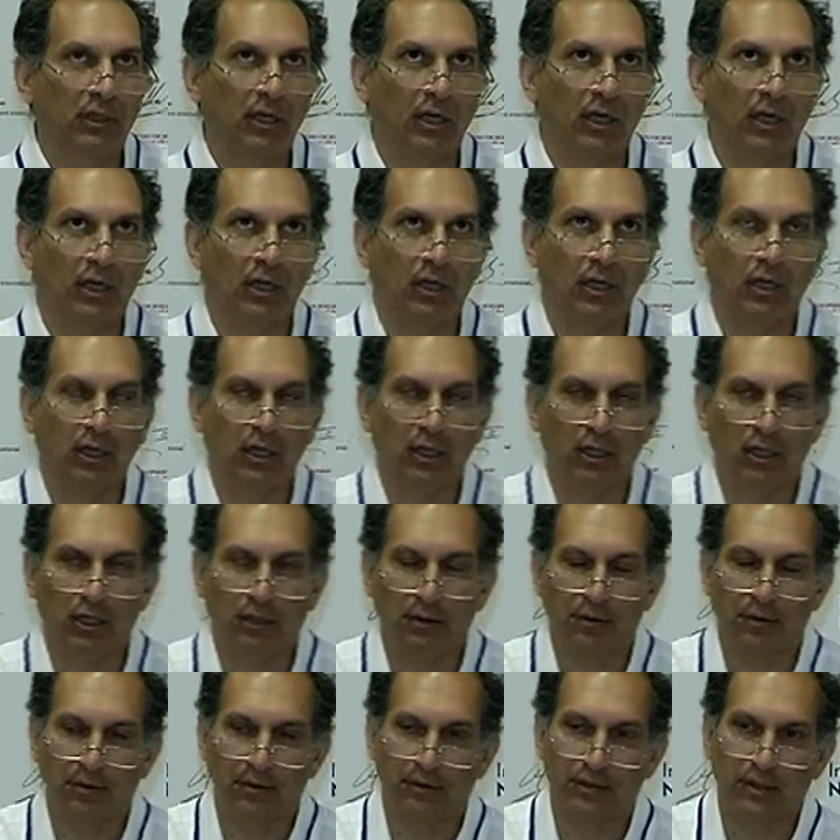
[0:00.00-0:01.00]

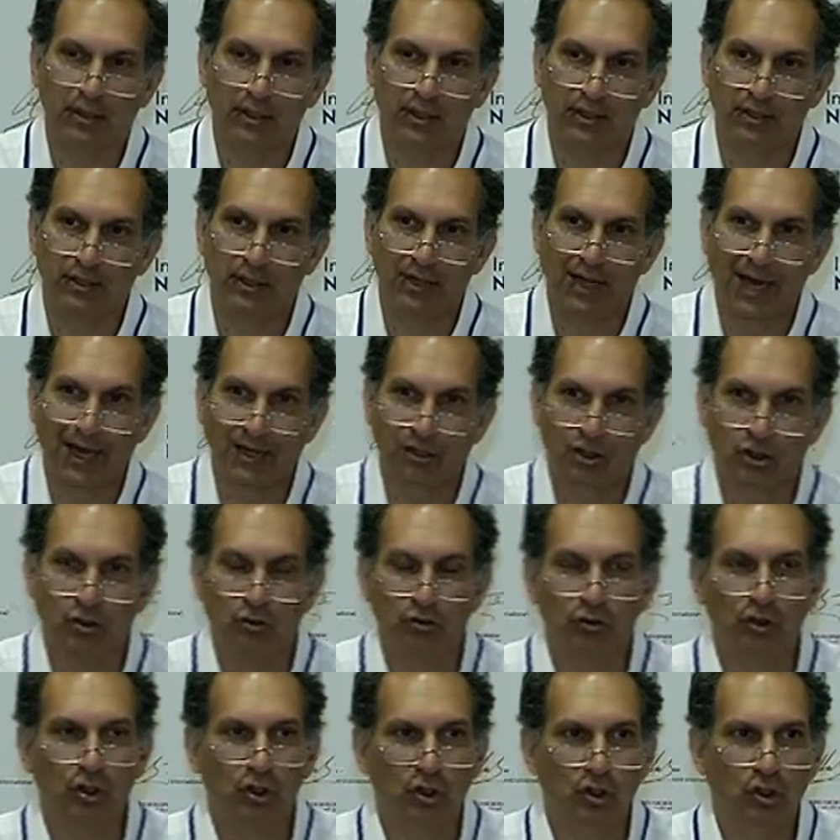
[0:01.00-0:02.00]
uh, the
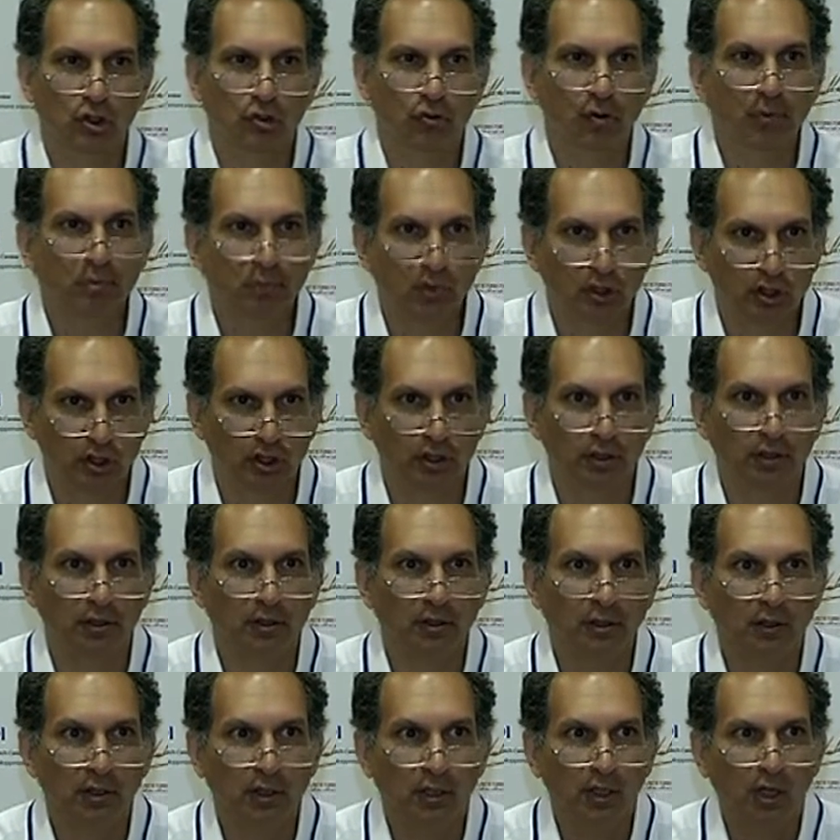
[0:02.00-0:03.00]
international
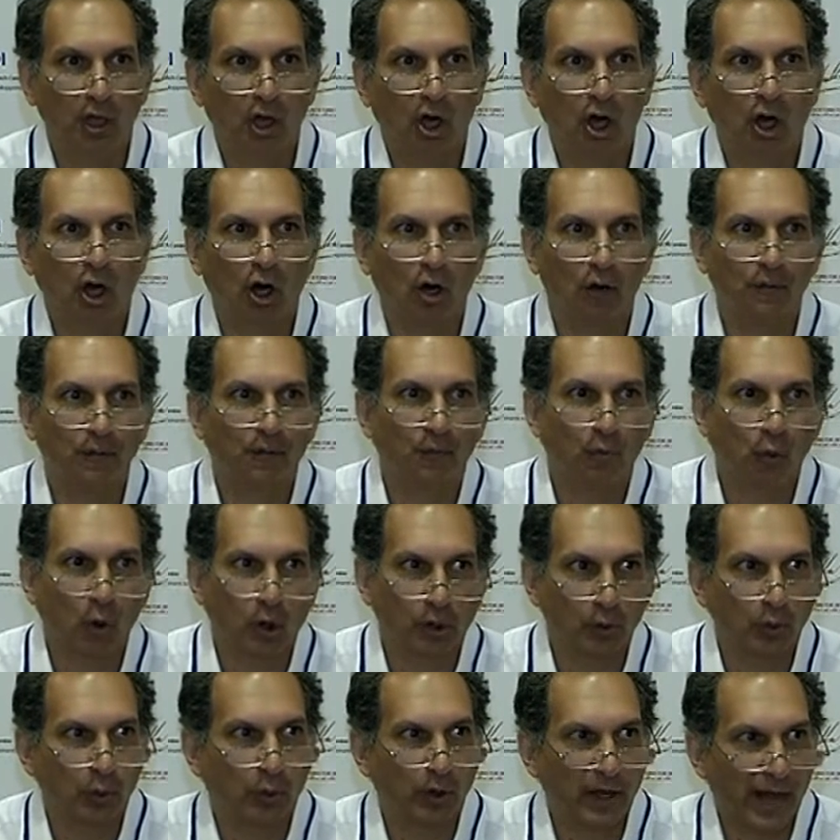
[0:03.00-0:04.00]
description of
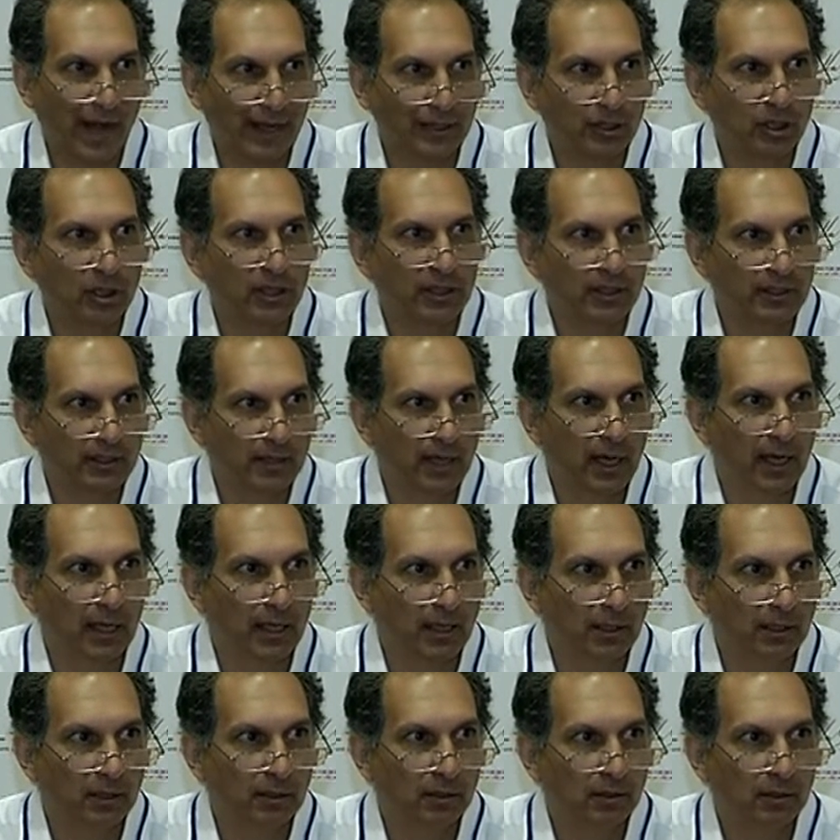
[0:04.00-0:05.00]
what it would actually
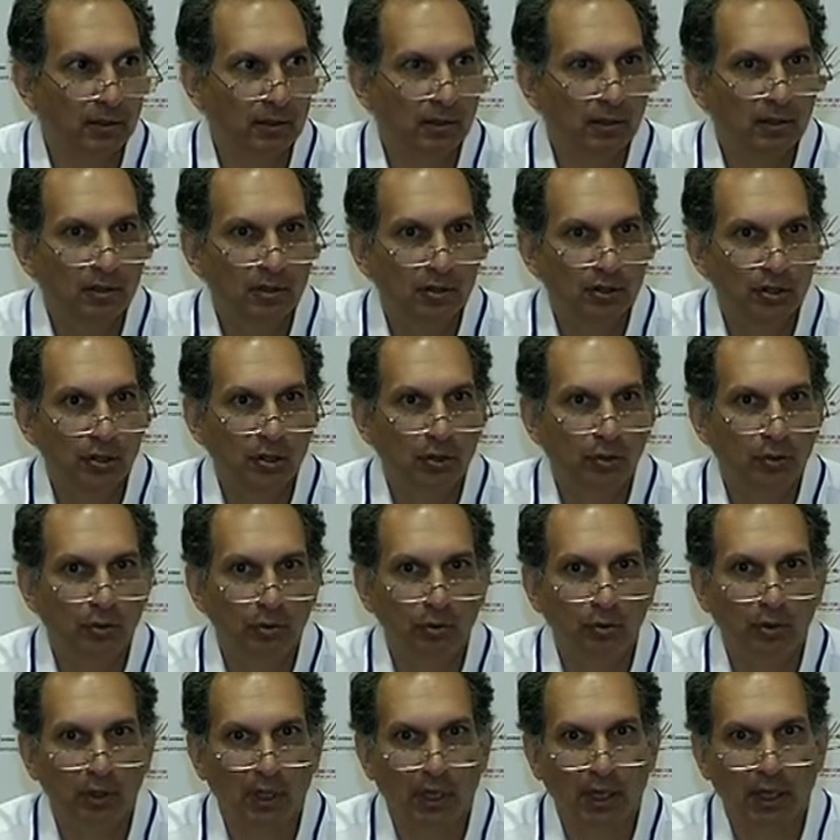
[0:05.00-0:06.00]
take
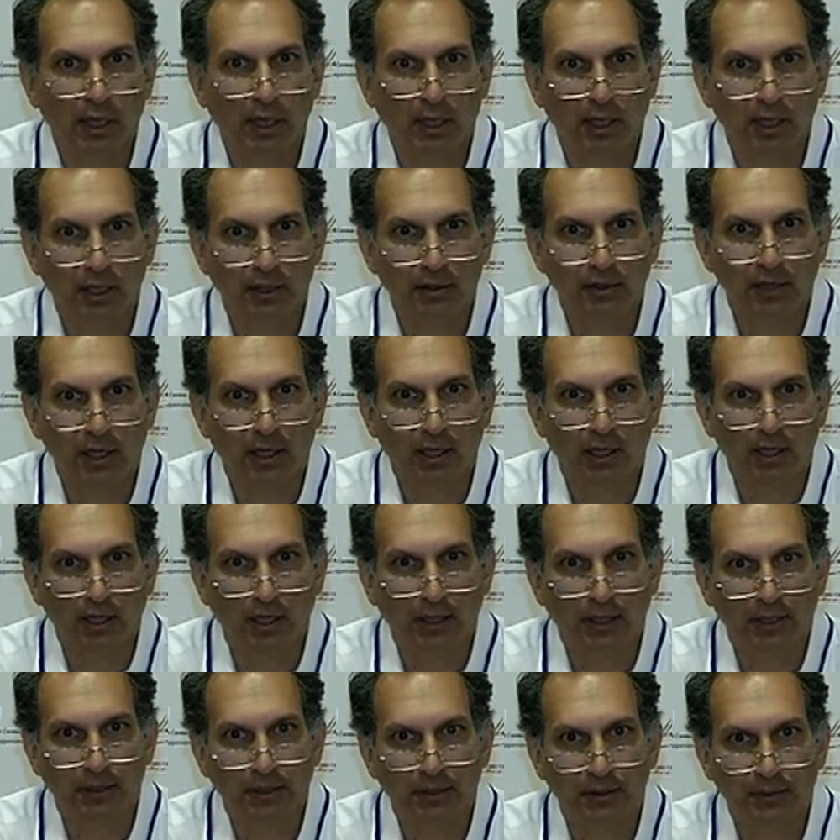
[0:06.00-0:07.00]
to
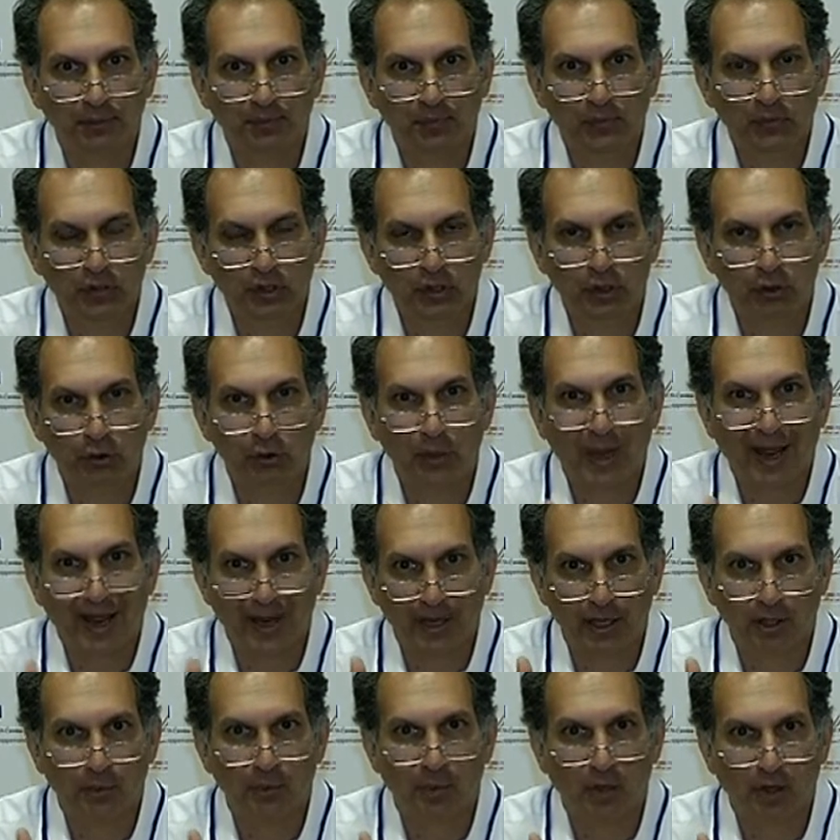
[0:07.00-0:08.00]
to
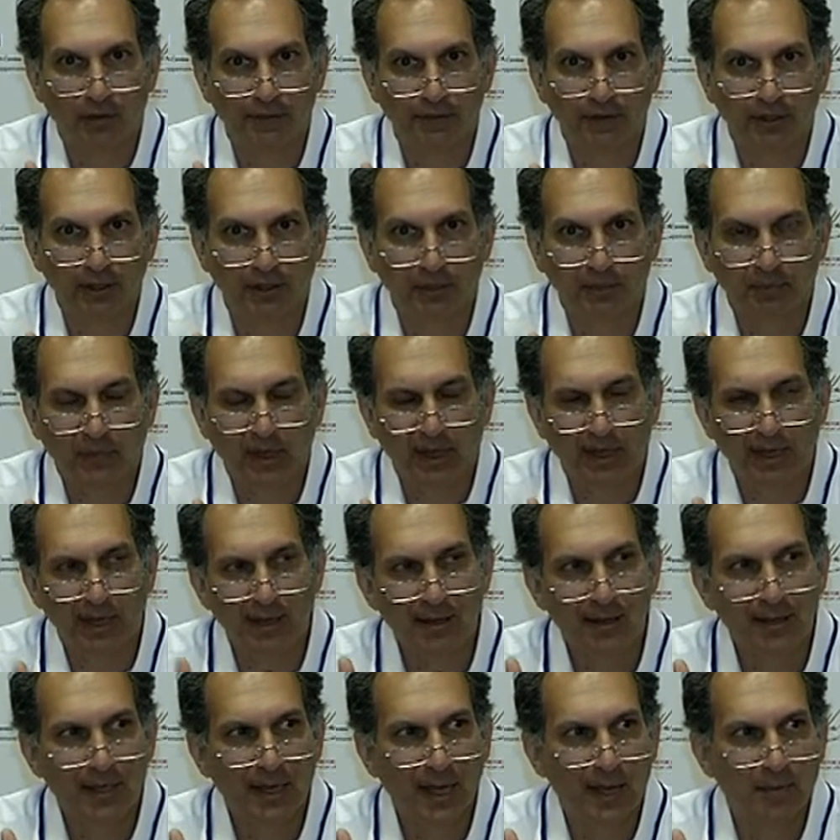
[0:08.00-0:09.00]
end poverty.
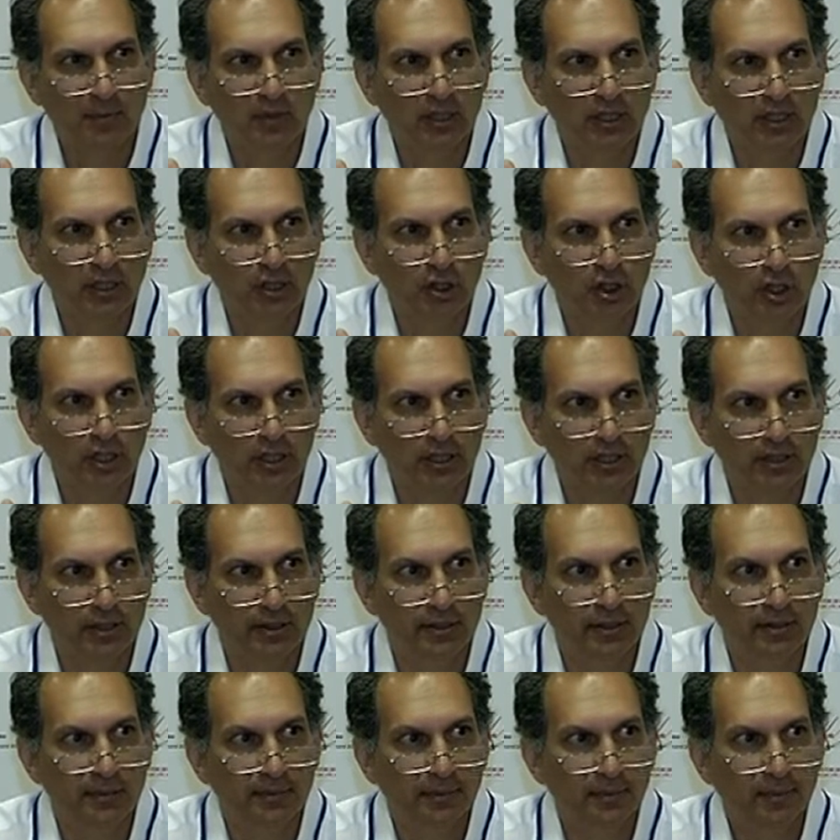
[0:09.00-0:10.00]
In the
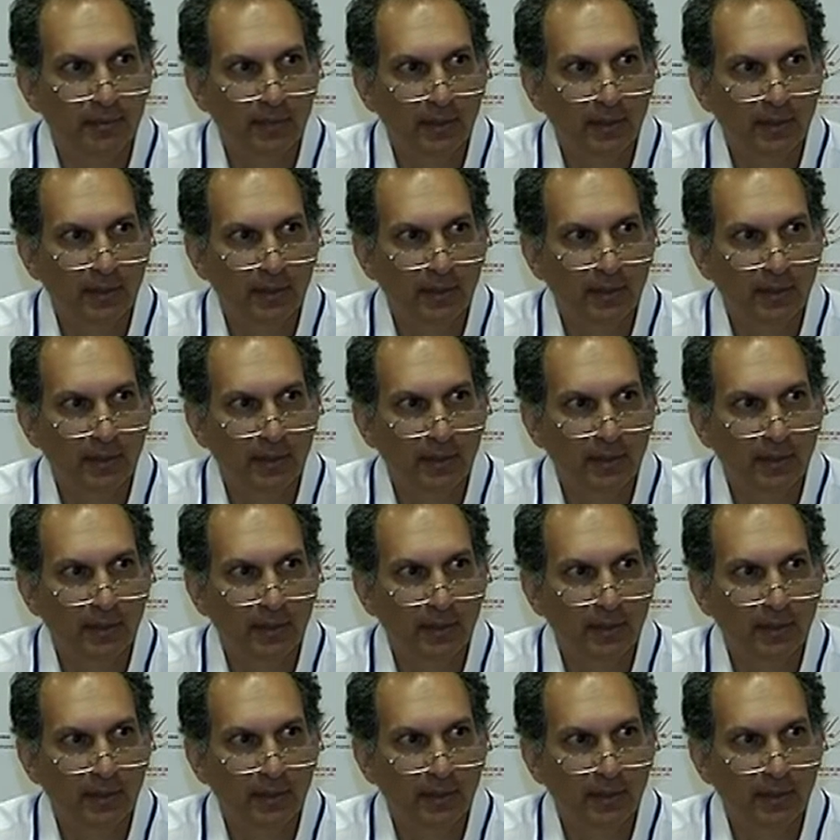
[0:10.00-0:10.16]
MDGs,